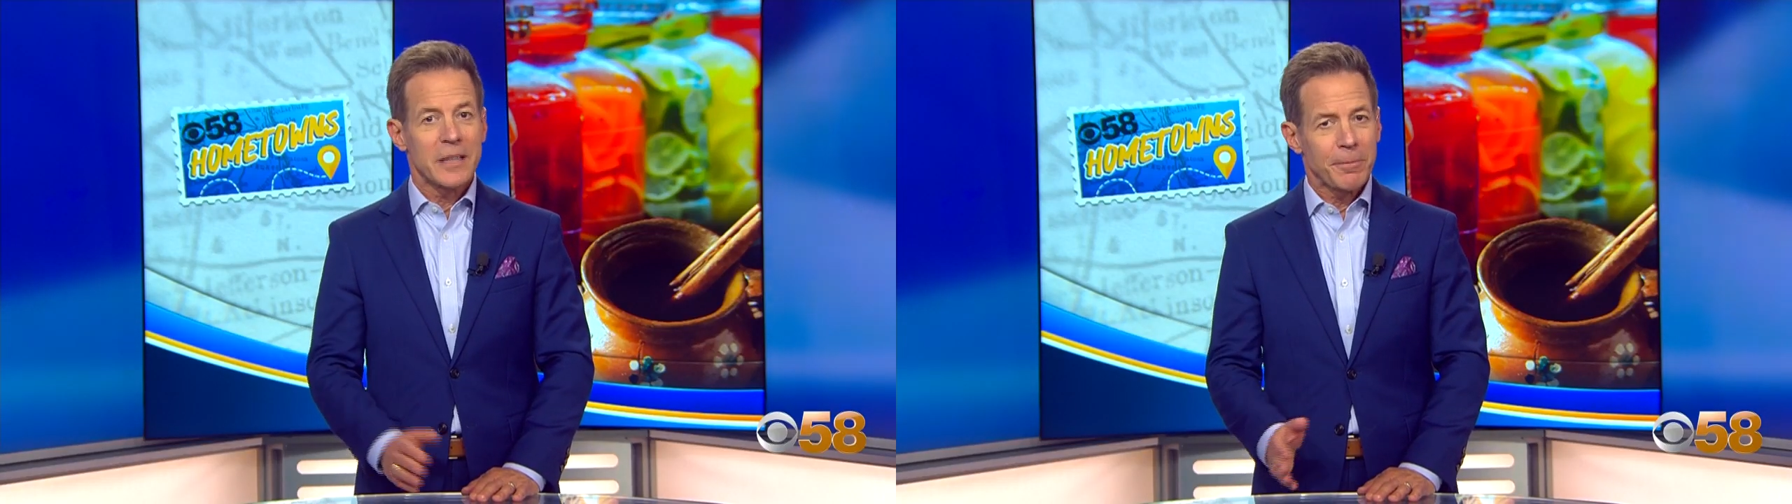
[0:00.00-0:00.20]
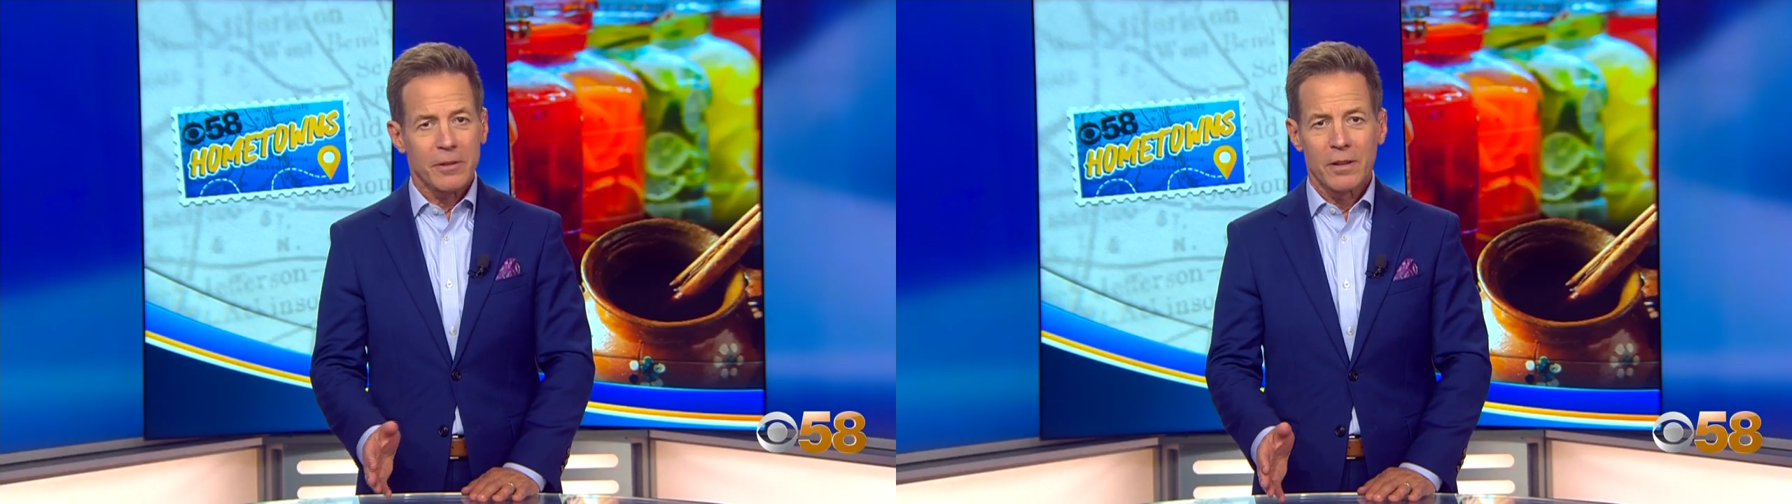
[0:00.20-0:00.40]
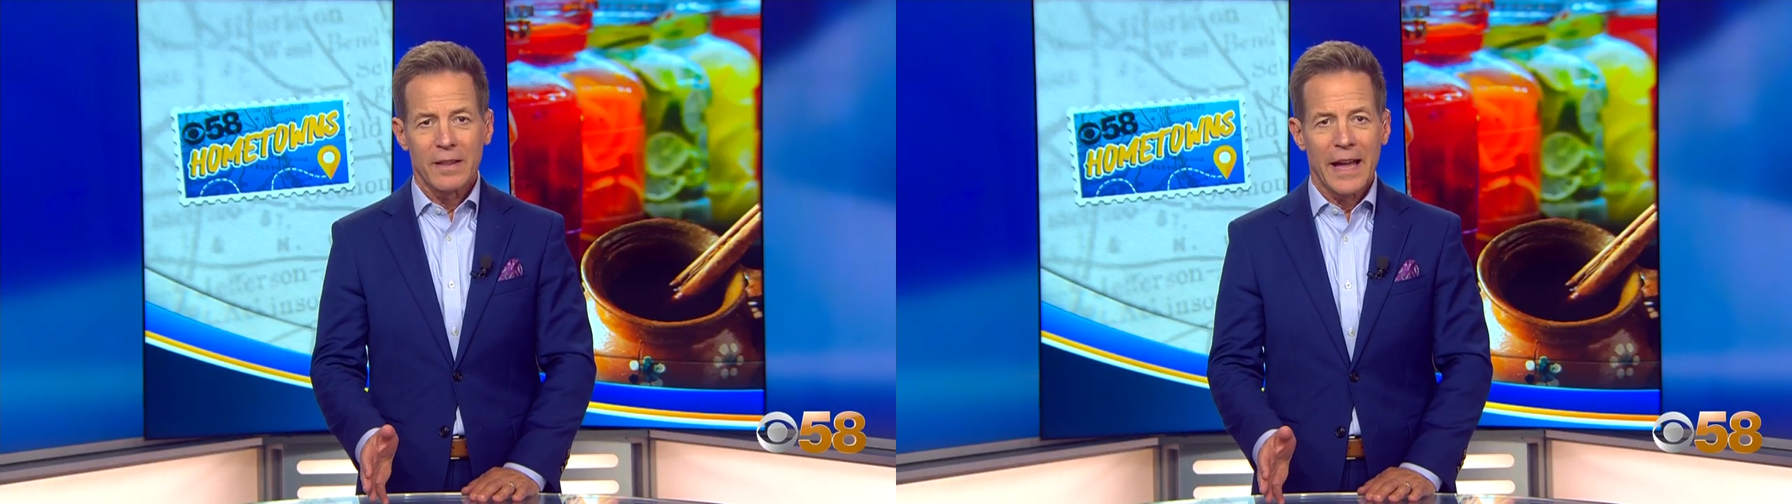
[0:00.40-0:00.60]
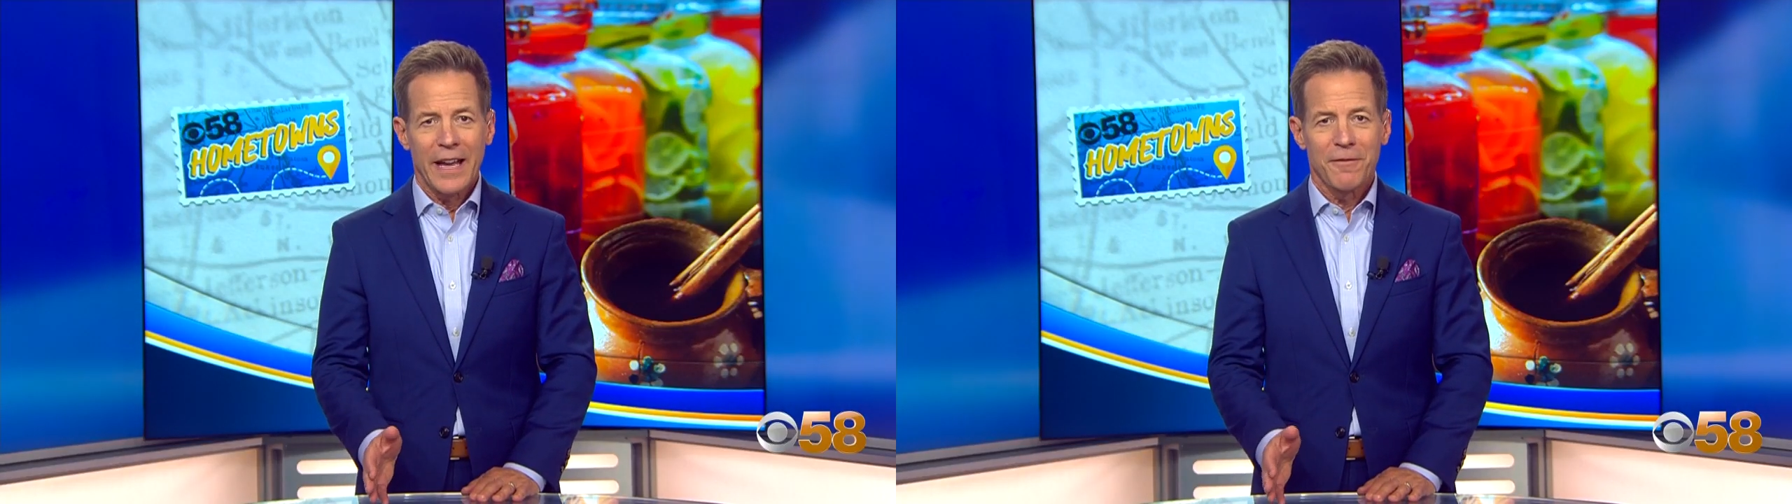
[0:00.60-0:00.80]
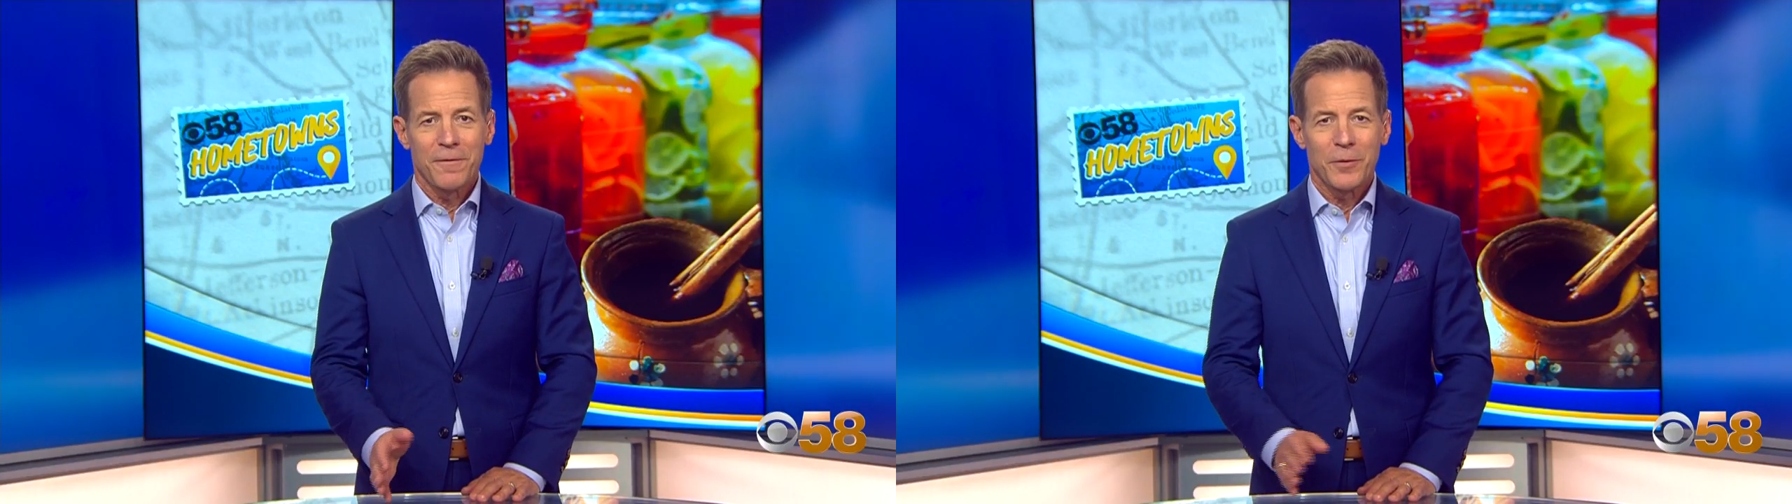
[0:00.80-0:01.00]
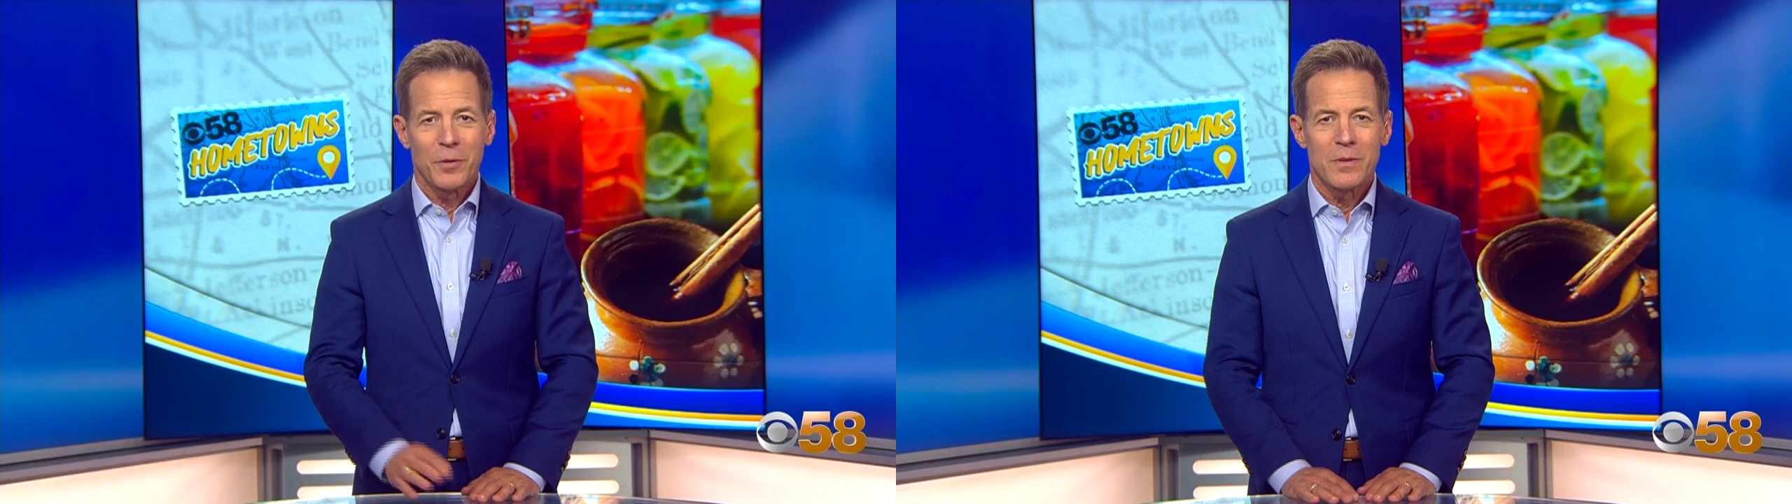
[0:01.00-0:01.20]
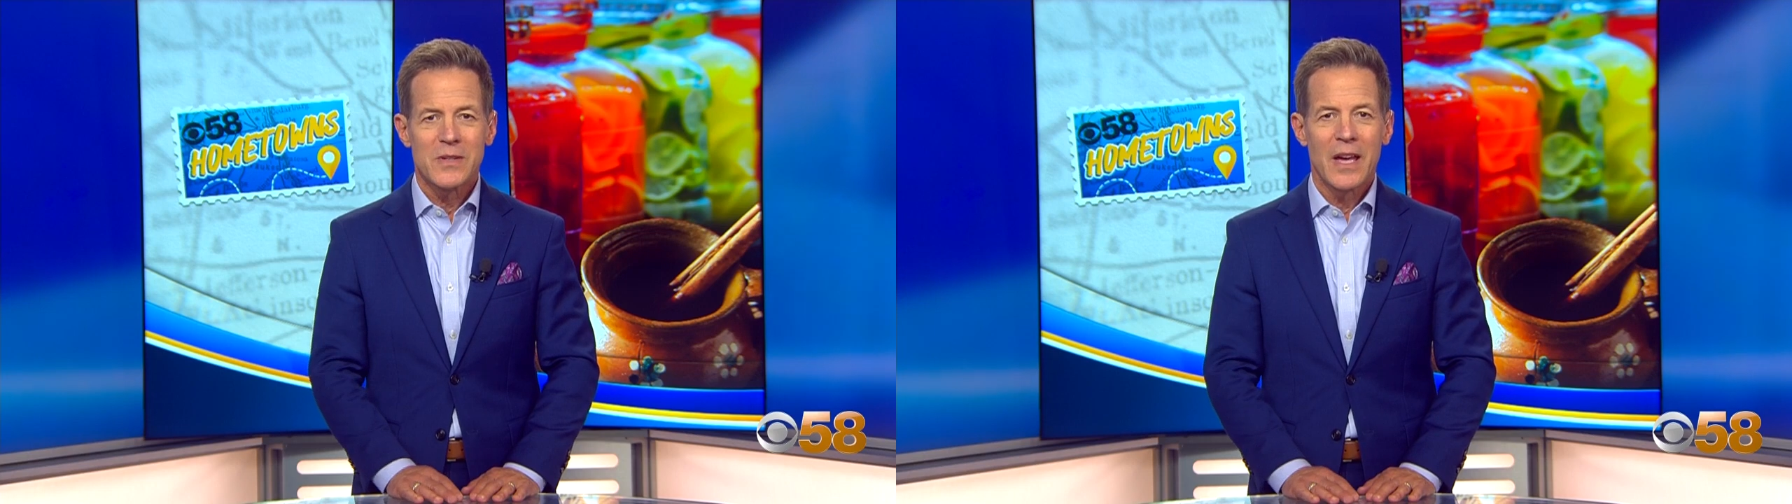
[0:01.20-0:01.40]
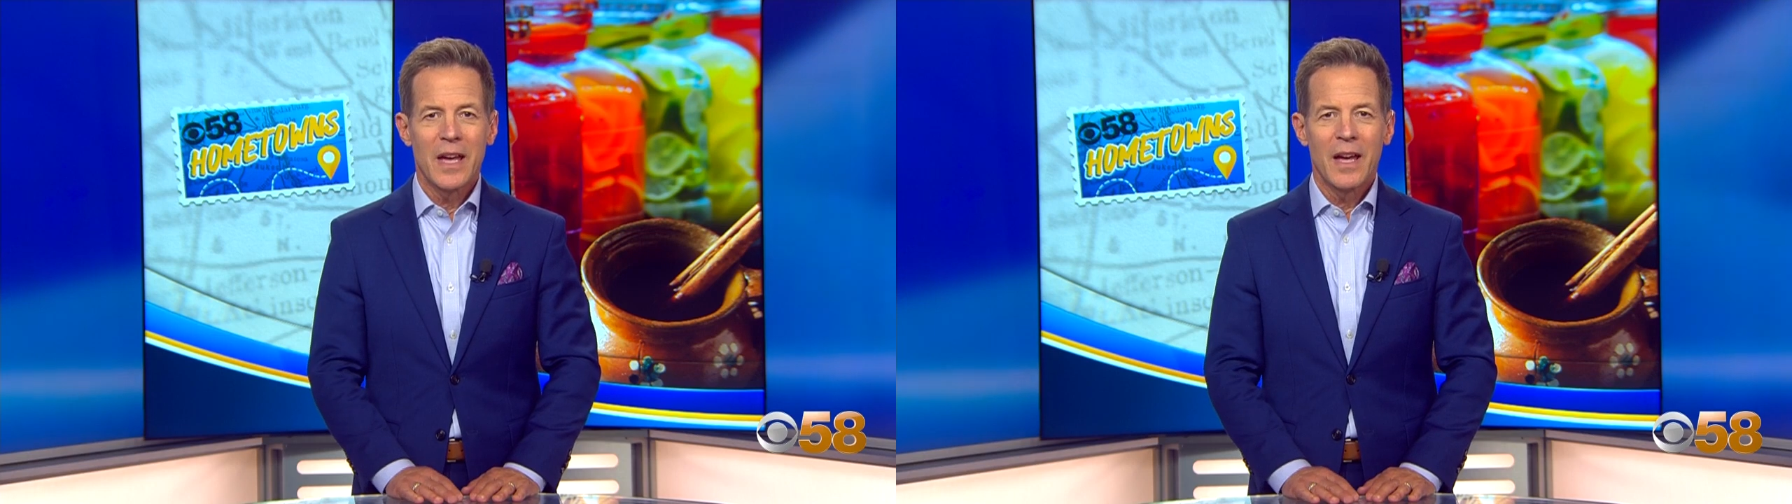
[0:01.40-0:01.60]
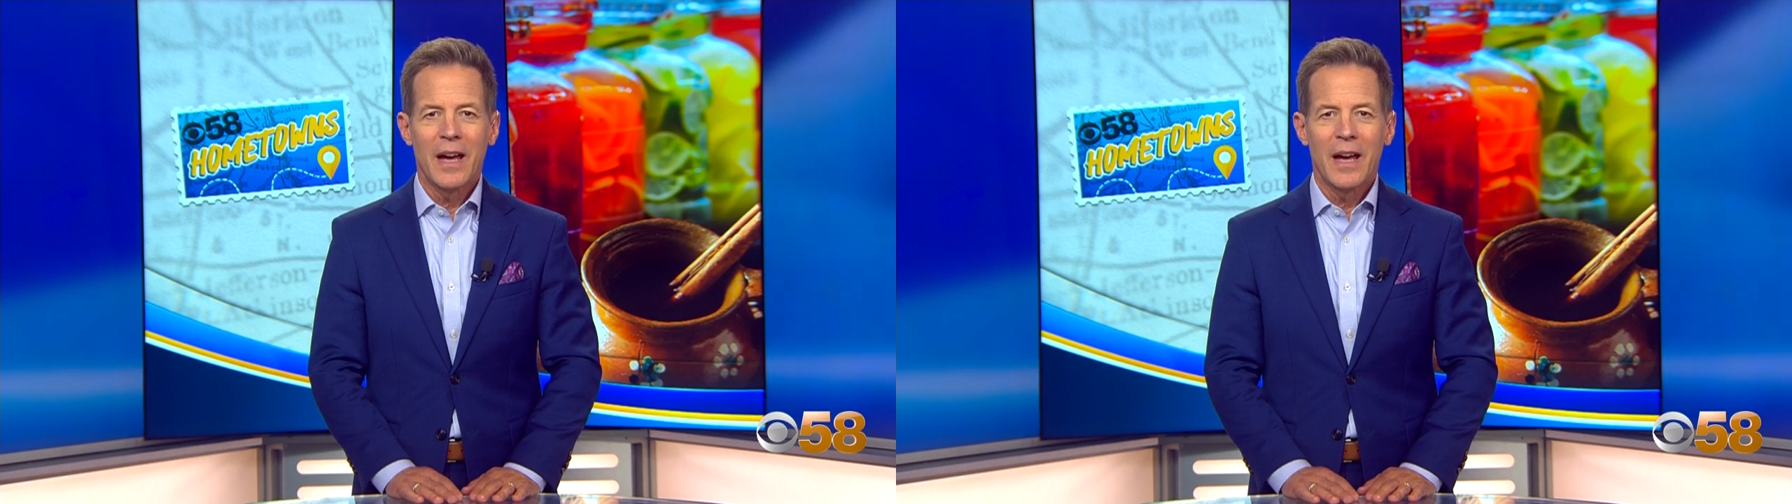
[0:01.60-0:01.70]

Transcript: typical Latin foods,